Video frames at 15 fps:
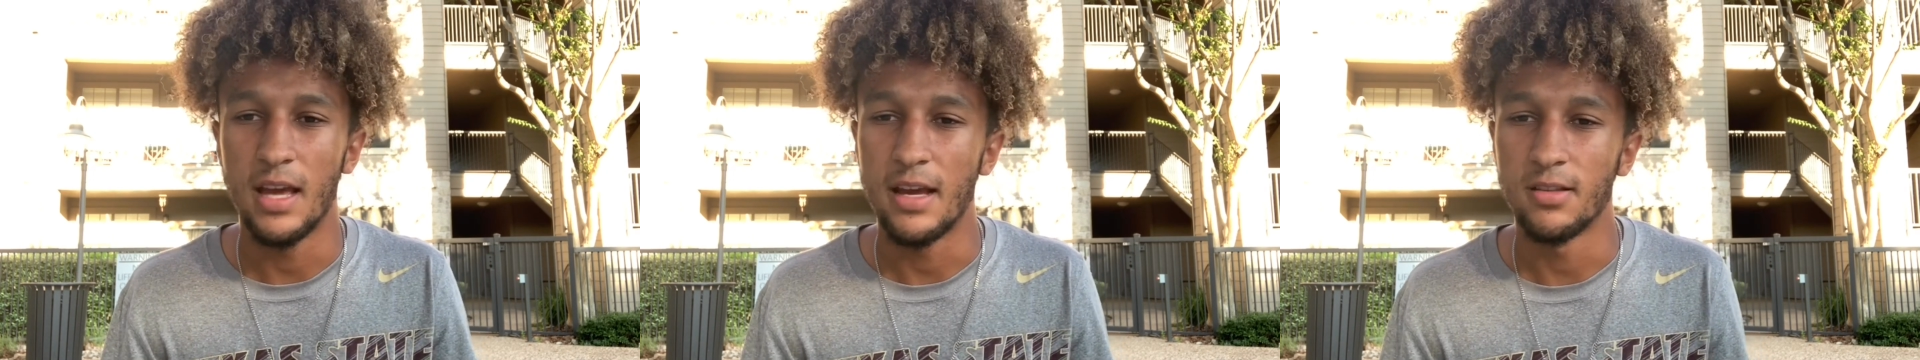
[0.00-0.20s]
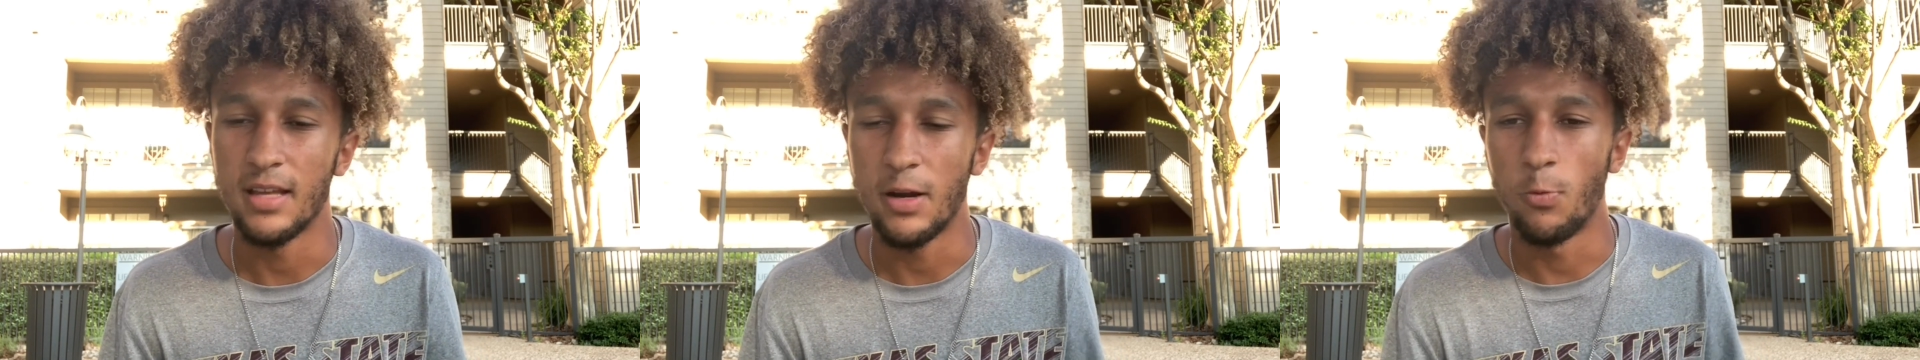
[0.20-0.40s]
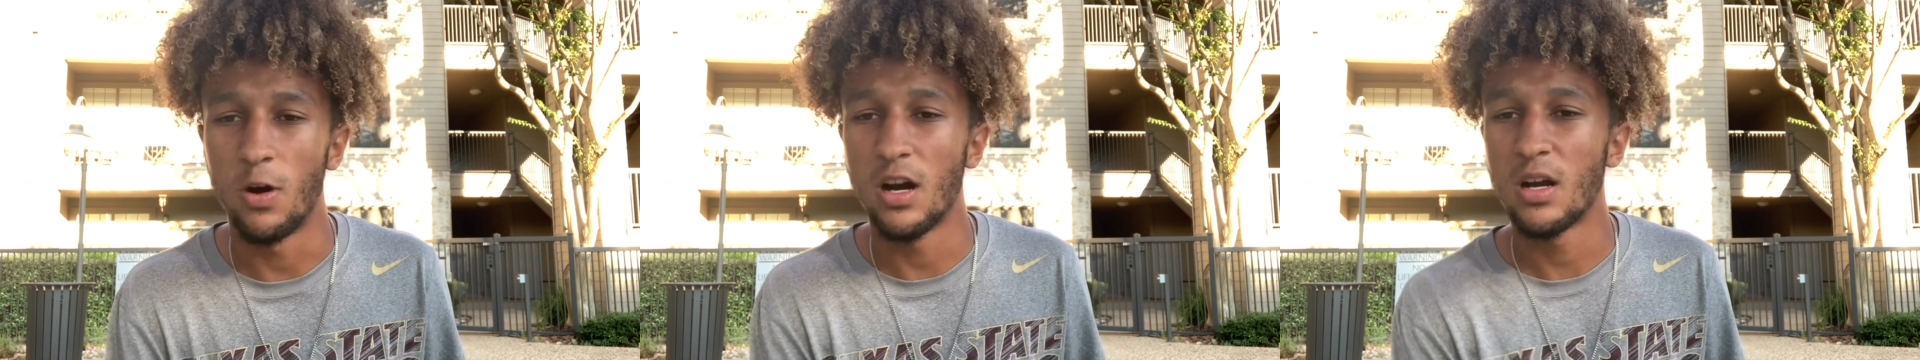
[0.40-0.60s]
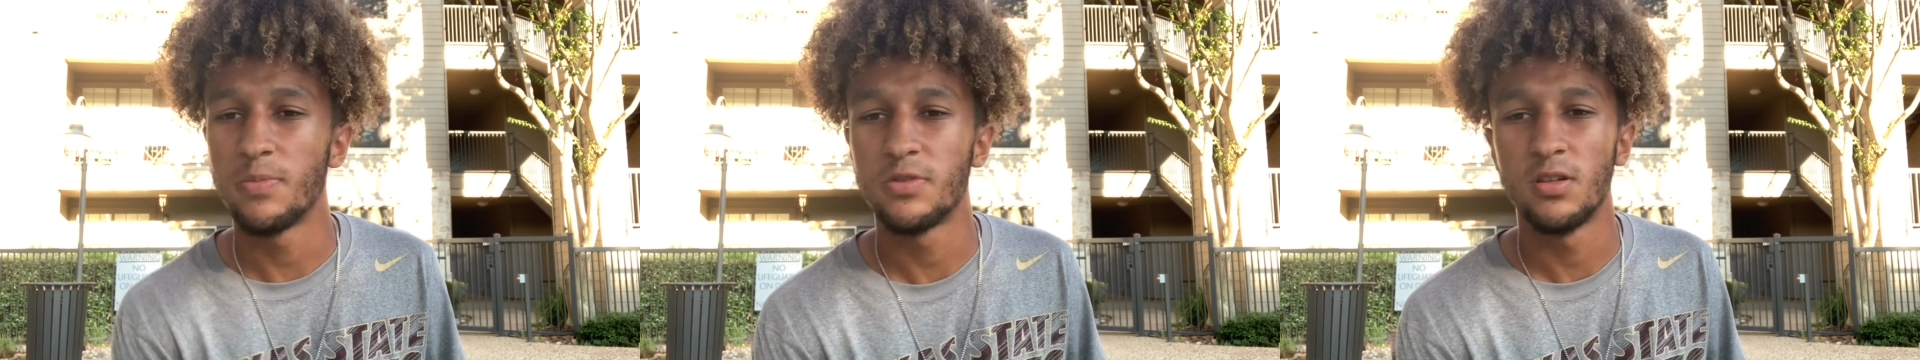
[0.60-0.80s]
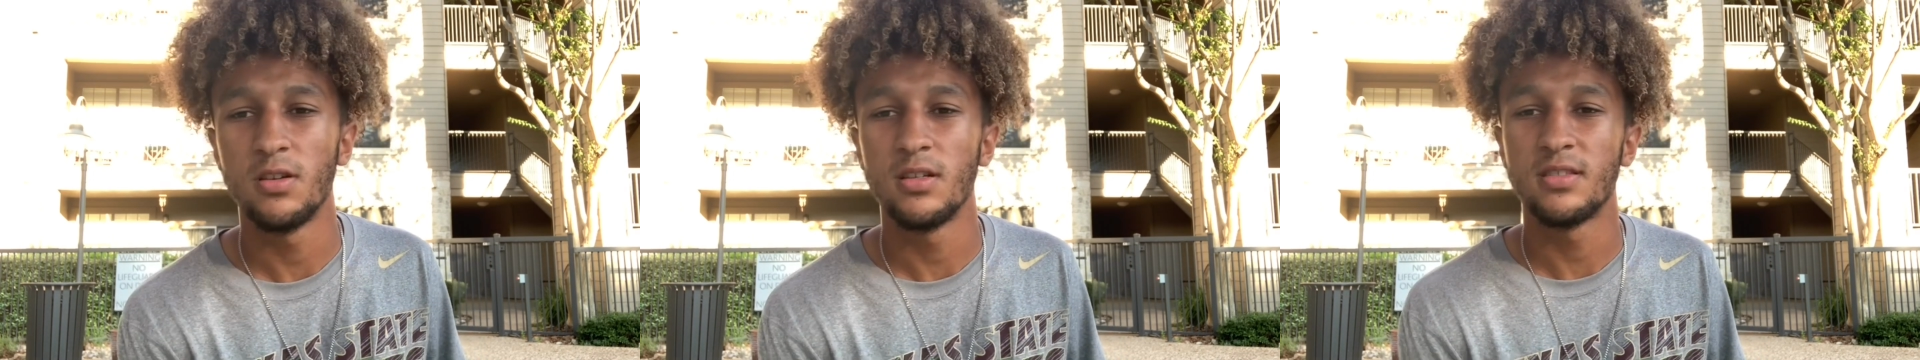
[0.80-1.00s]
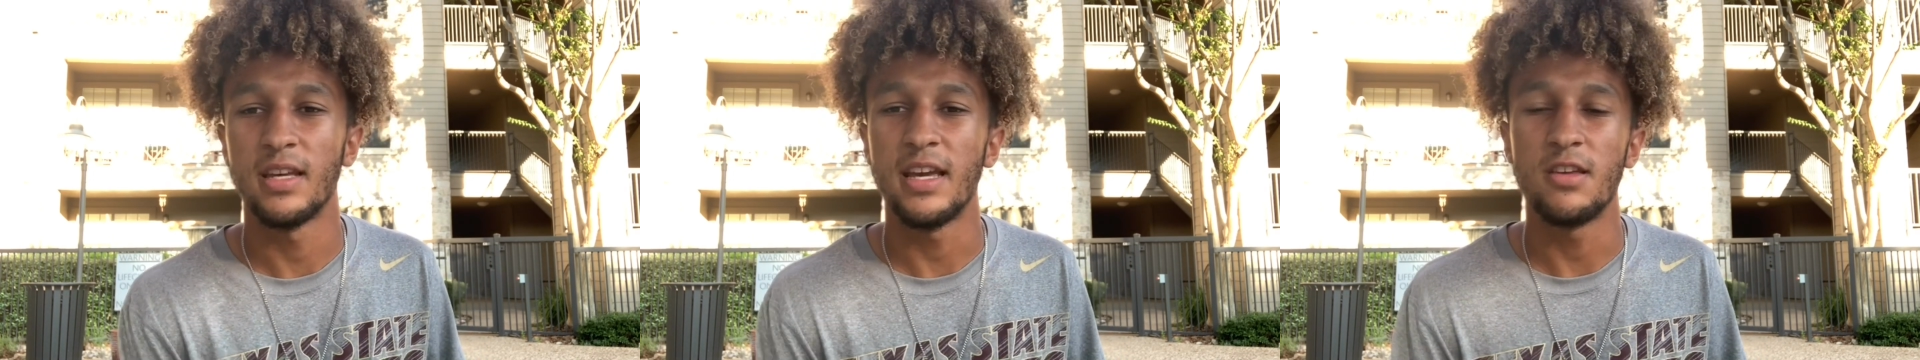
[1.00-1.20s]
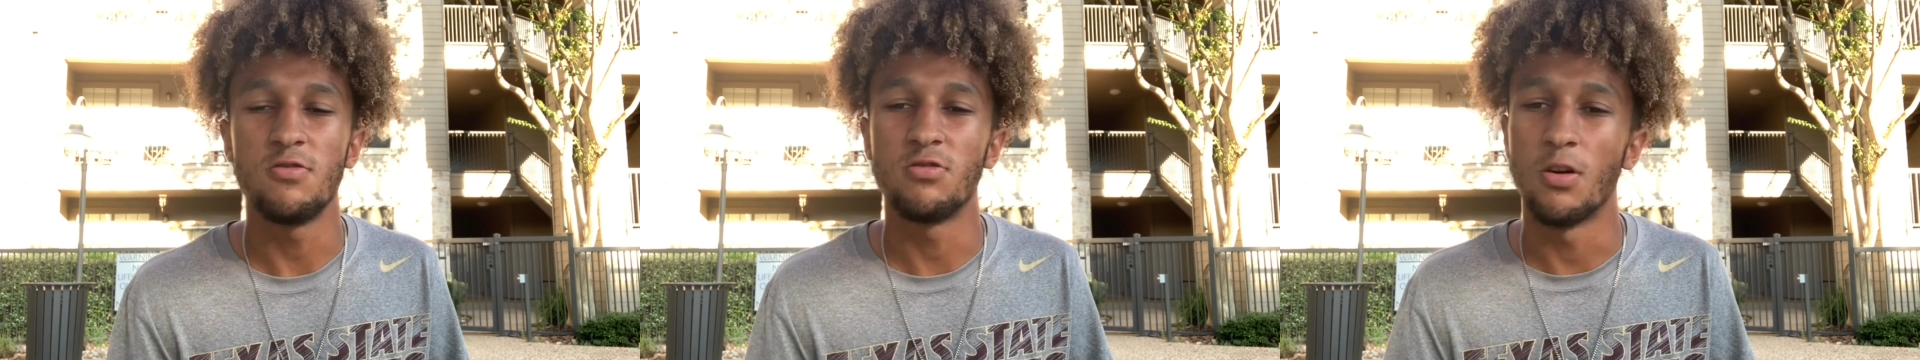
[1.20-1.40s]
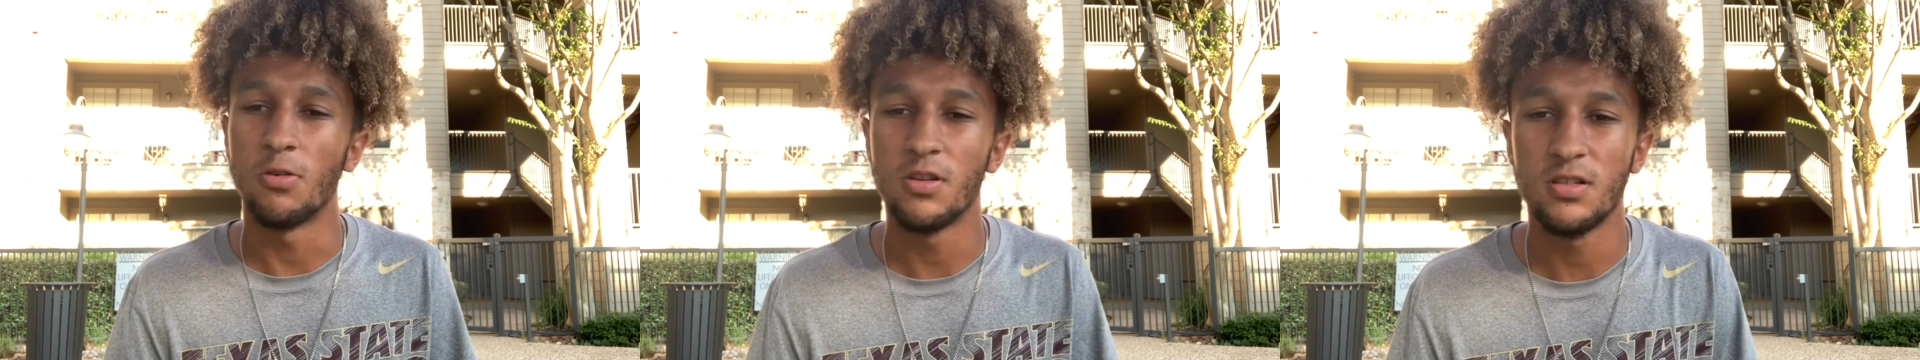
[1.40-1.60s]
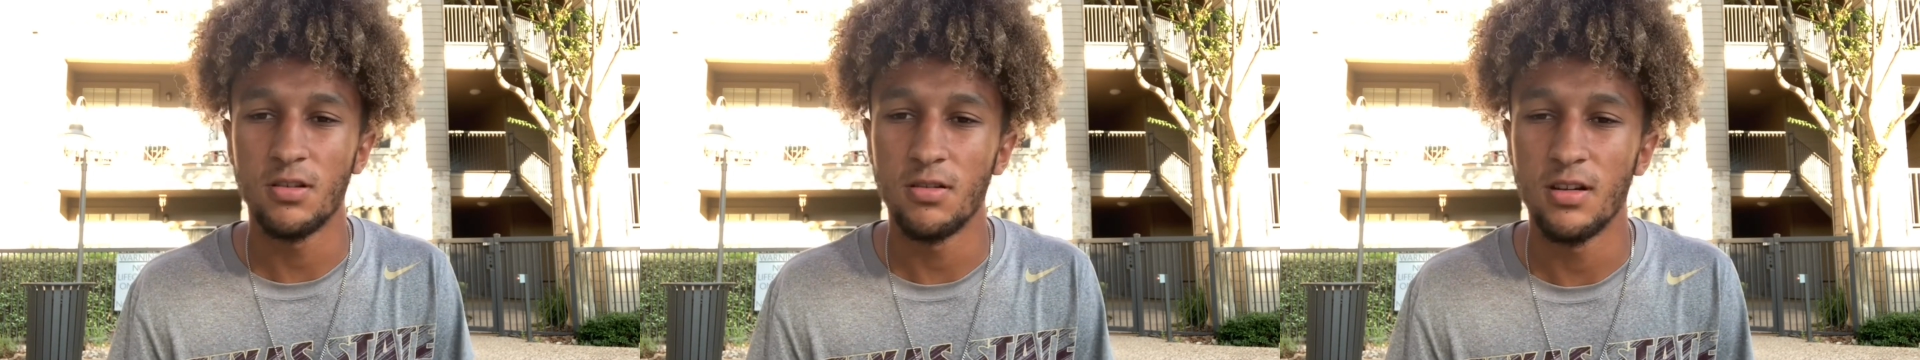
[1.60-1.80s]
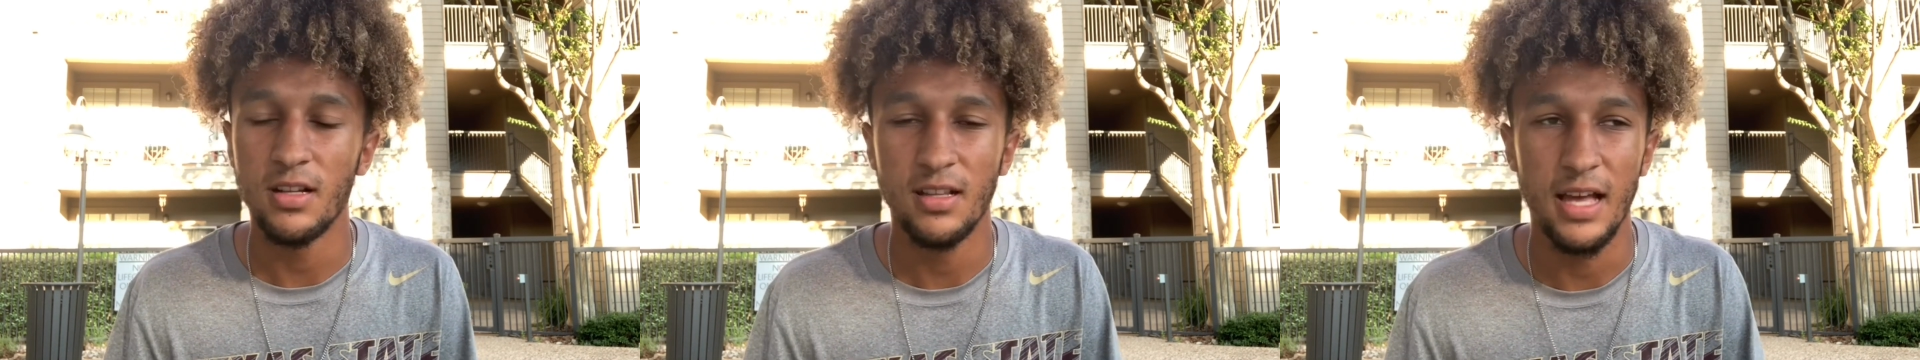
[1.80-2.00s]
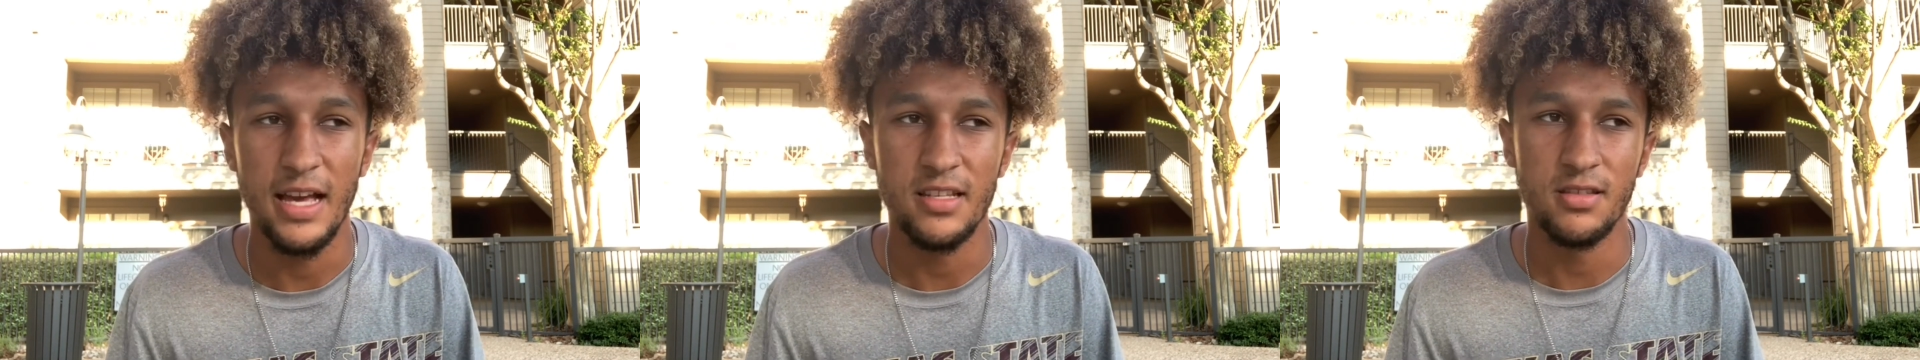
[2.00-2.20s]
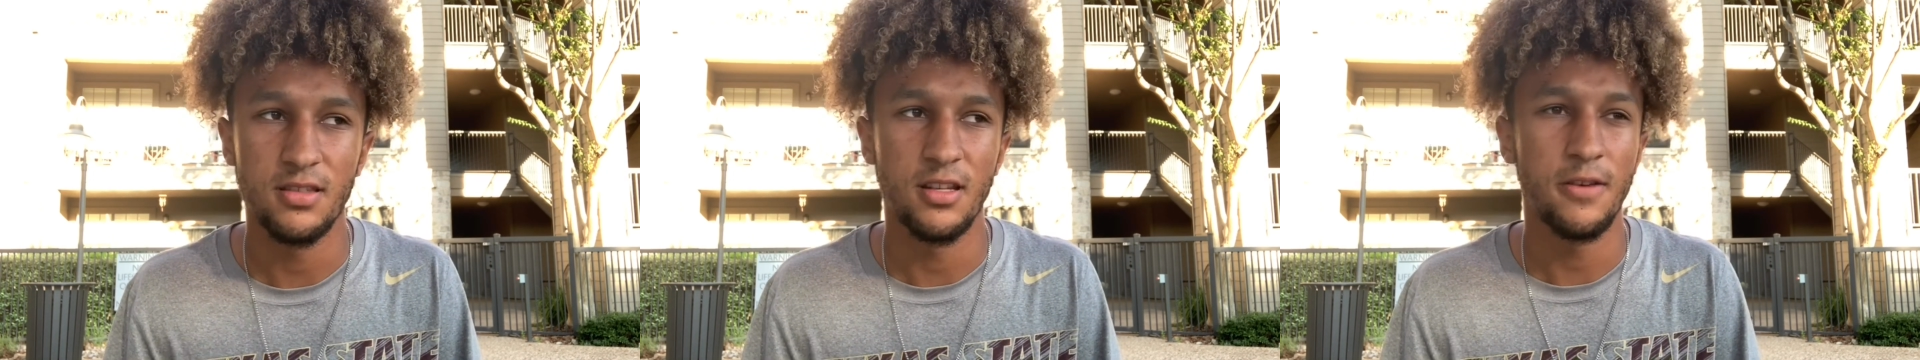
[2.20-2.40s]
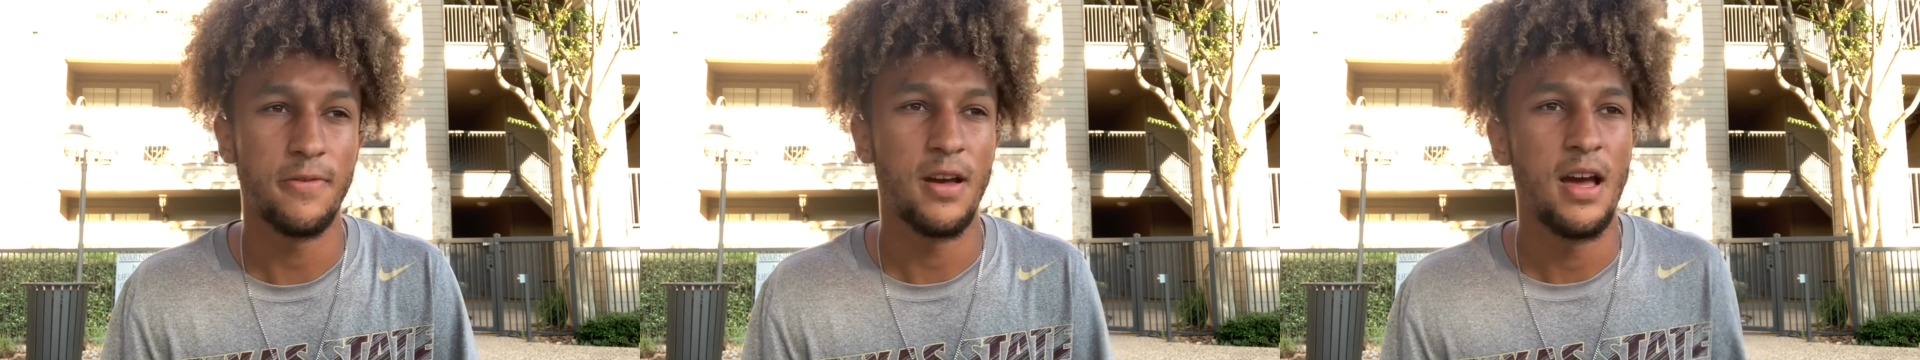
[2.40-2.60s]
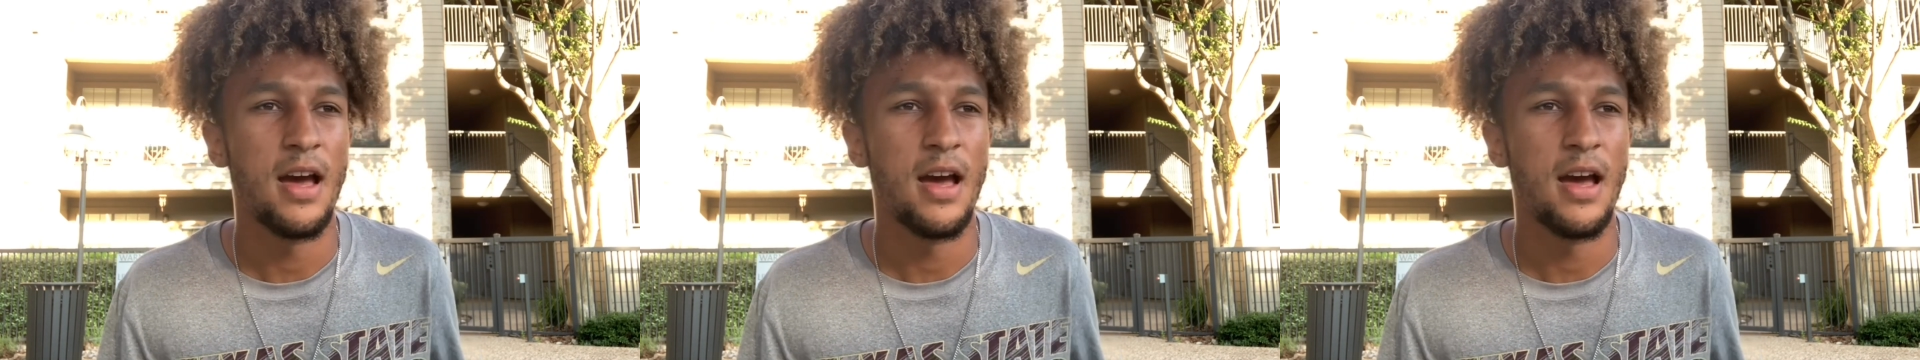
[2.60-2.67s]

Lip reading: like, walk up to her and say you noticed her in class and stuff.